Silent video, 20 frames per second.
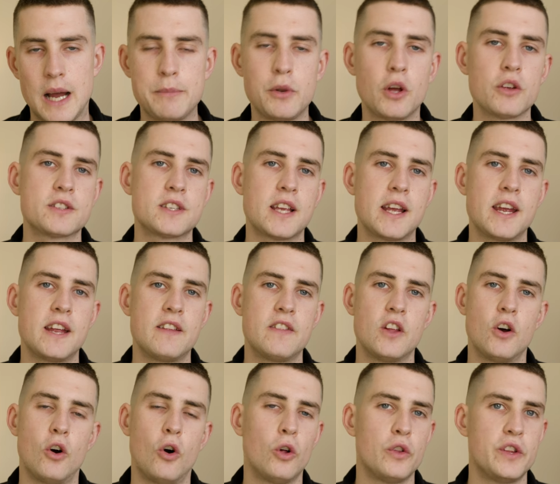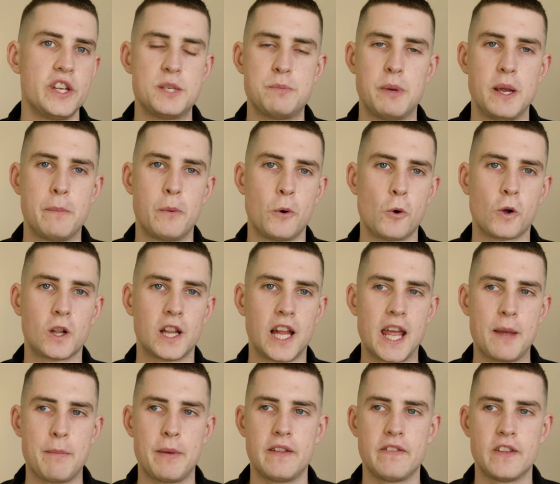I'm not saying that all these people
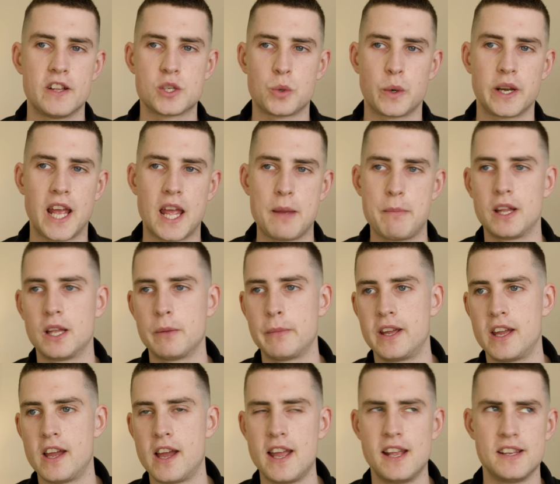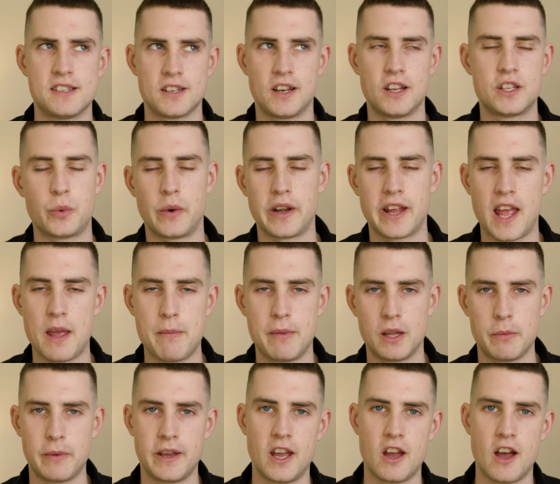claiming the 28mm isn't a
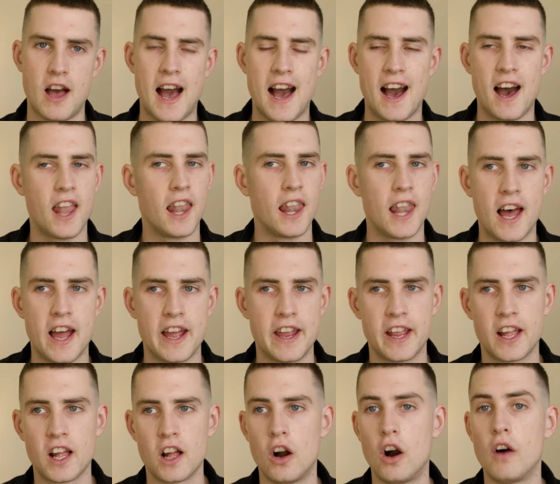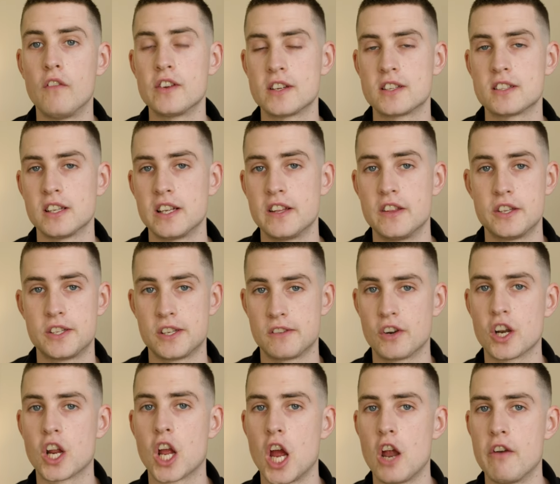28mm are lying. Obviously, there's a
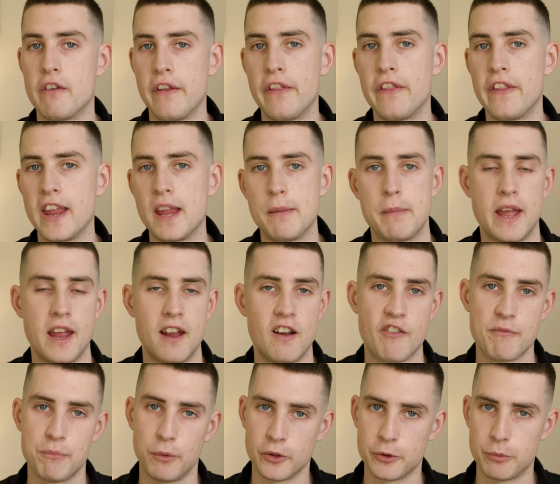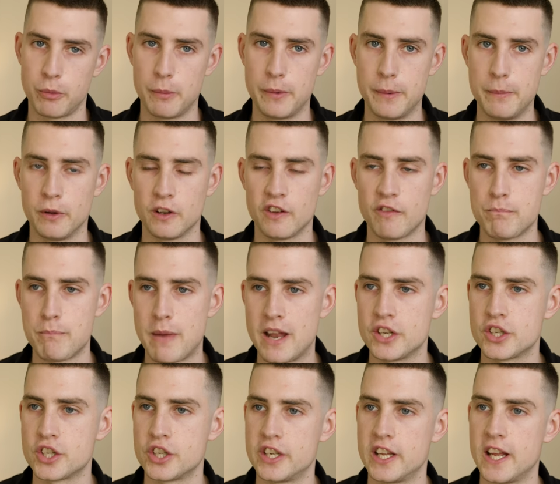recurring theme here if multiple people have
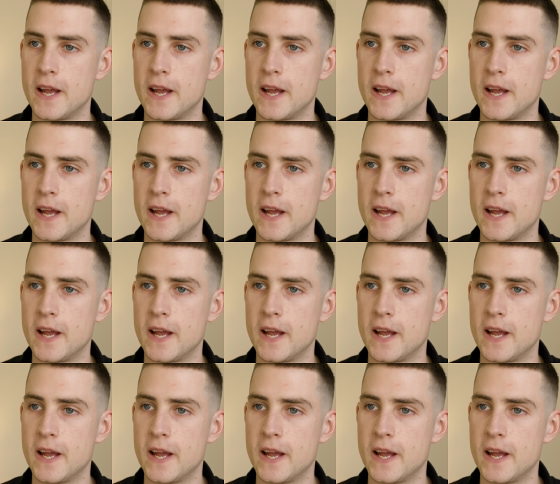mentioned